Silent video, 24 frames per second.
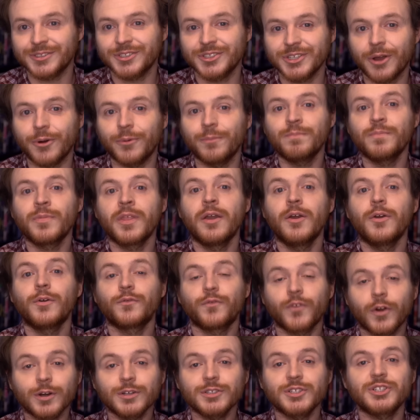So
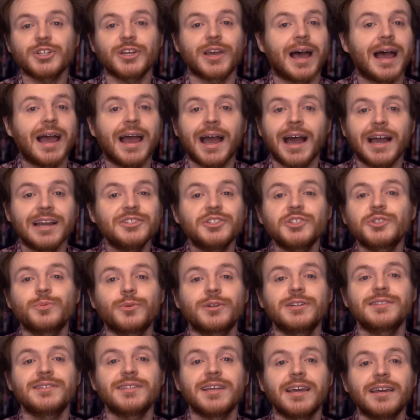first, I just
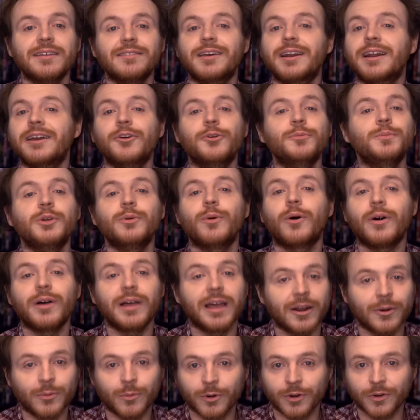want to say that I hope you all
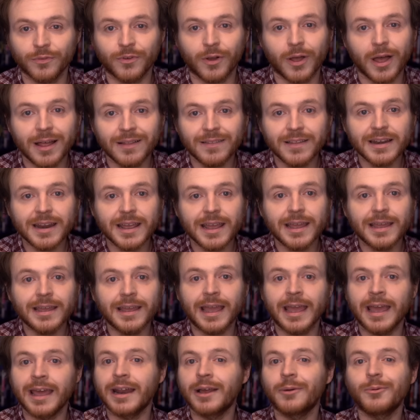had a wonderful holiday,
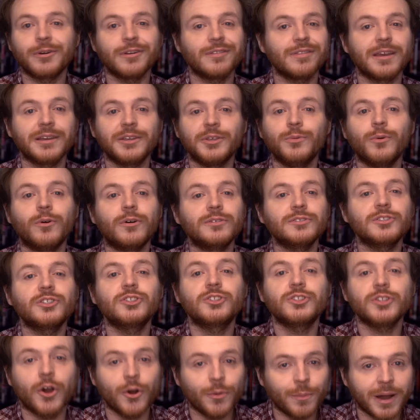and I want to thank you all
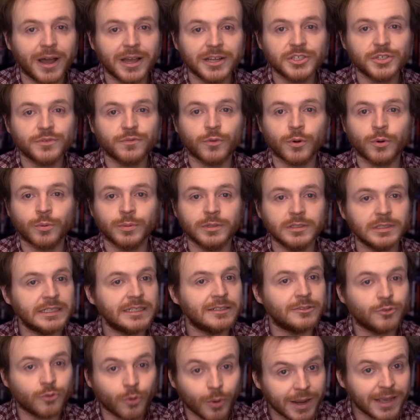so much for a really
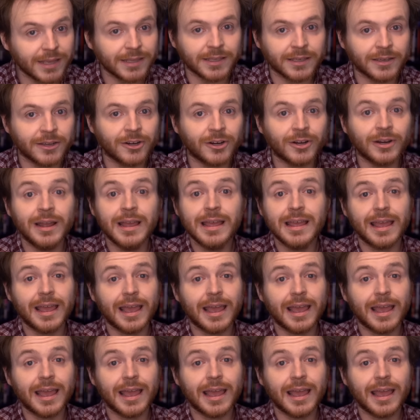great year,